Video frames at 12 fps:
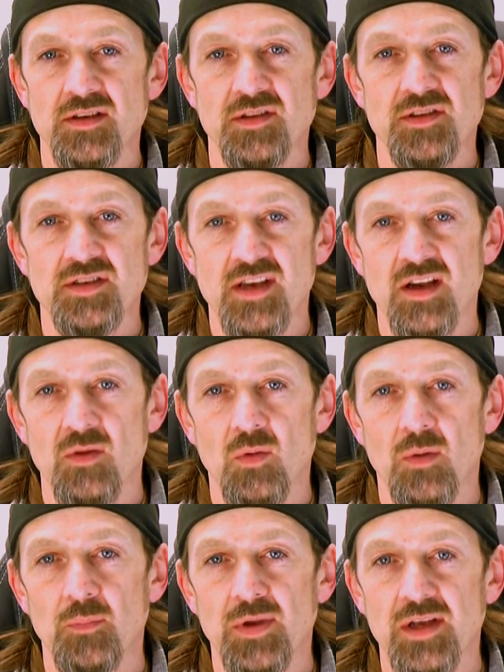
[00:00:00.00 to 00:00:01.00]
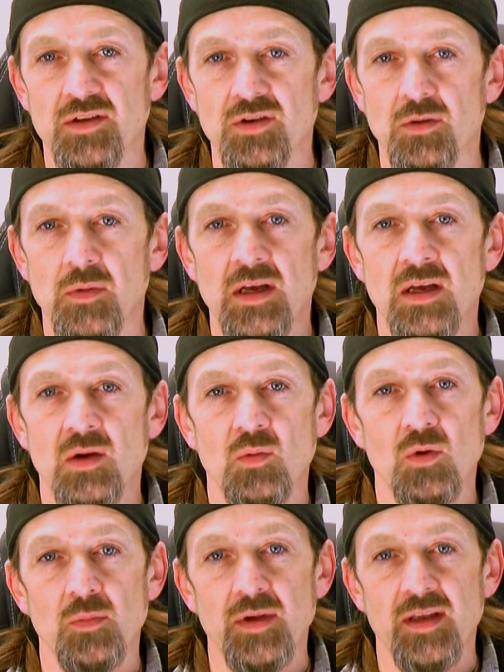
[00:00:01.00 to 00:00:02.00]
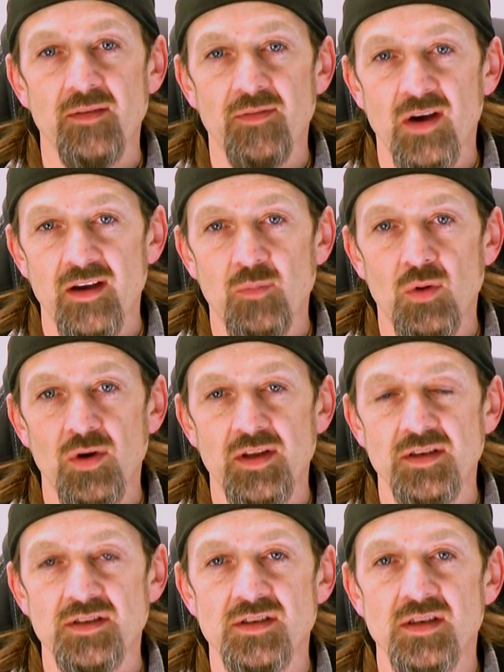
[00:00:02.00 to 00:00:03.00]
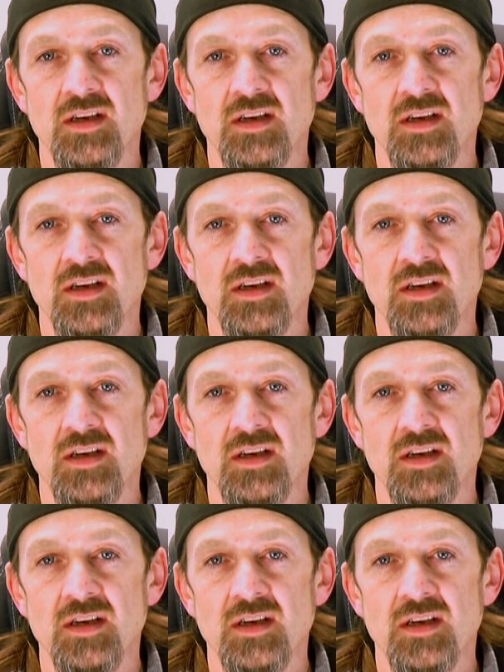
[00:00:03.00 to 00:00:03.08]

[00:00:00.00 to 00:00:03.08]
the second one picked up will be 5 points,